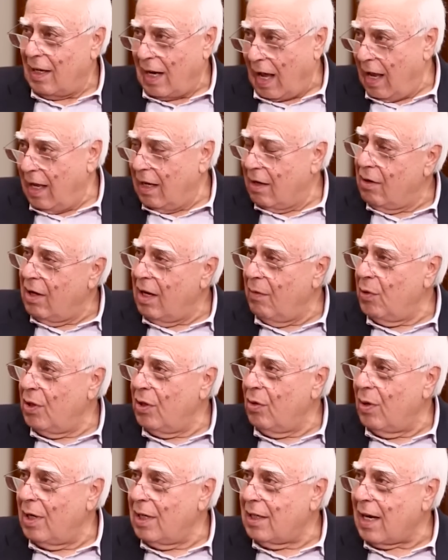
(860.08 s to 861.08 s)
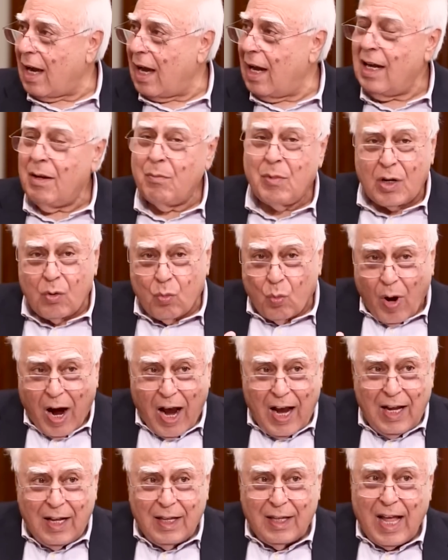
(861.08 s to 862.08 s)
And I agree with you entirely. But
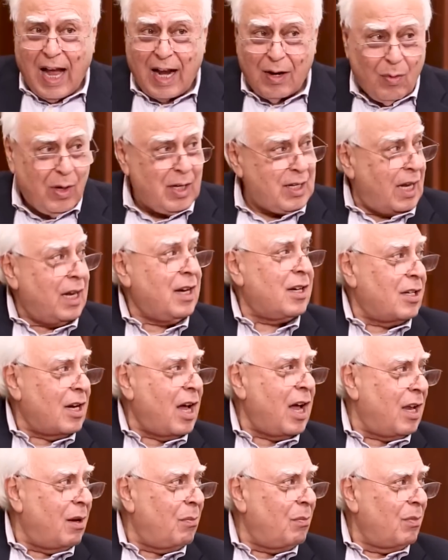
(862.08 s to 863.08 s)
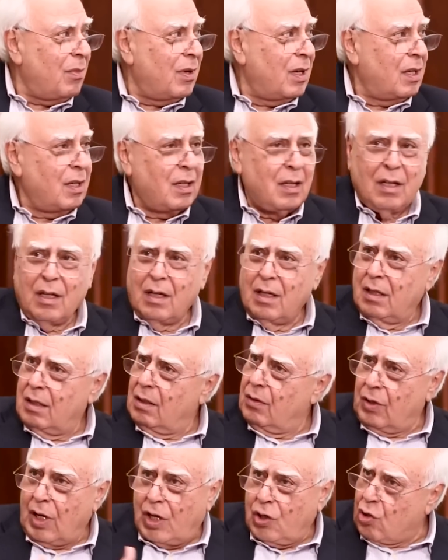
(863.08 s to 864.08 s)
while that will take time,
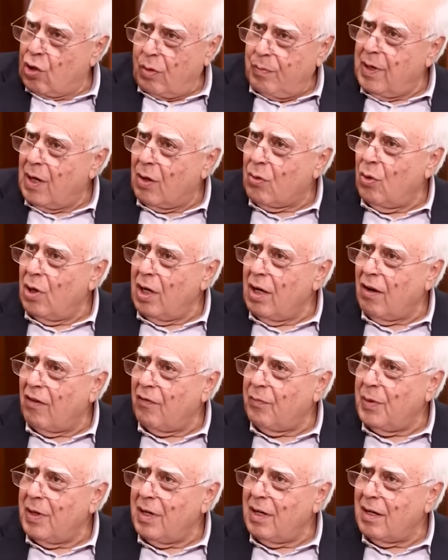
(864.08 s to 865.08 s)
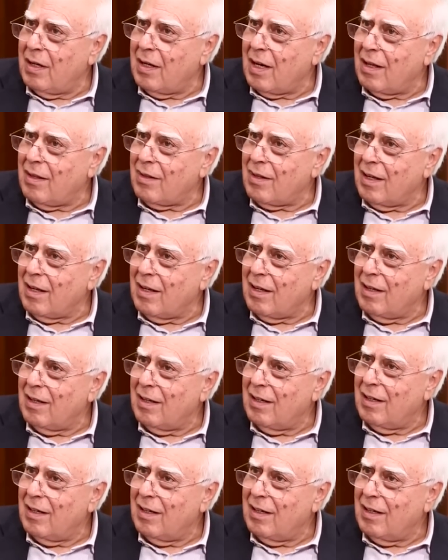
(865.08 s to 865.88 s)
there should be a cooling off period, I think.